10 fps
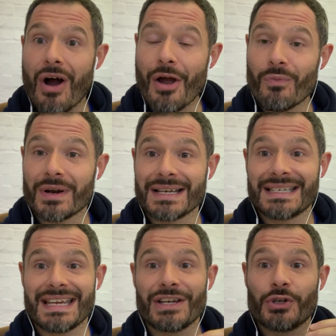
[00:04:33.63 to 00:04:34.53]
I want
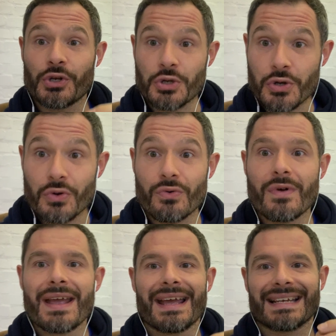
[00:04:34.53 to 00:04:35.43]
to teach you
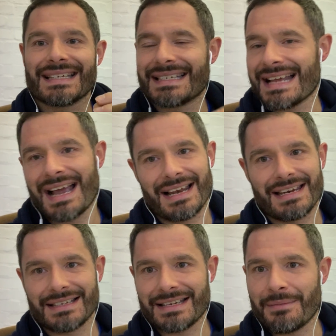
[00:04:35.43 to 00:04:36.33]
exactly
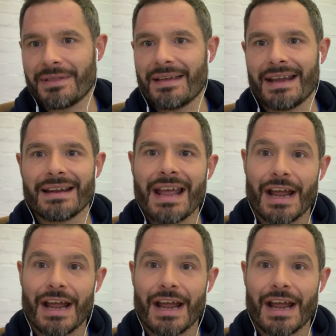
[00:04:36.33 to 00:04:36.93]
the same thing